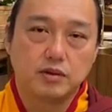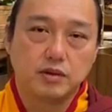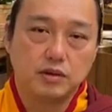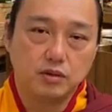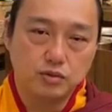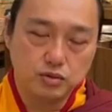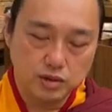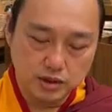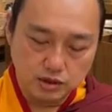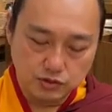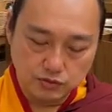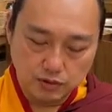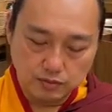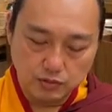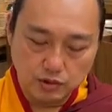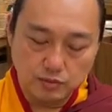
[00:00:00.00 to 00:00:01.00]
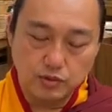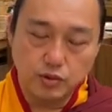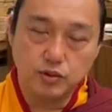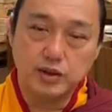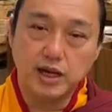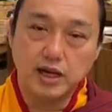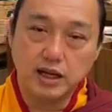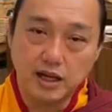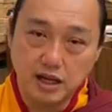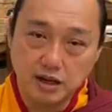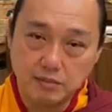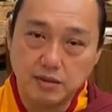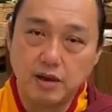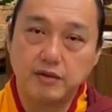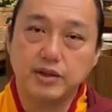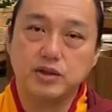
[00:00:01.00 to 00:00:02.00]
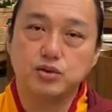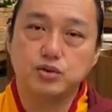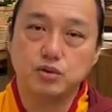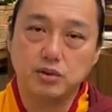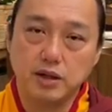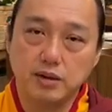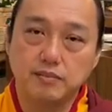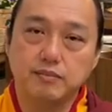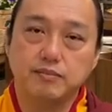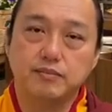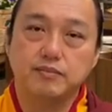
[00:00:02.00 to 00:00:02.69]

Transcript: You dedicate marriage to them.